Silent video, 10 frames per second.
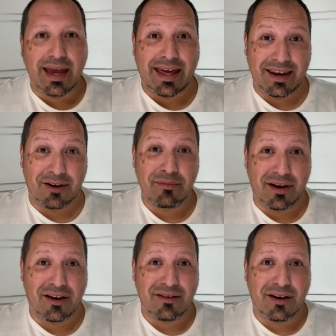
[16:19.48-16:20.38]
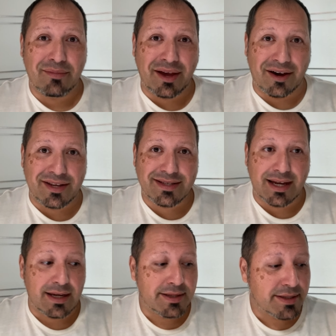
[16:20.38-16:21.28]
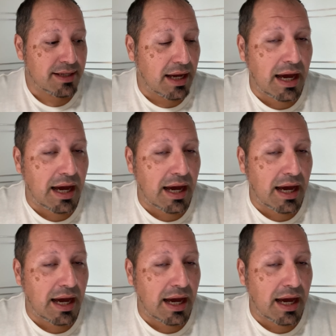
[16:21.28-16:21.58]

And I'll, I'll, I'll be honest, guys.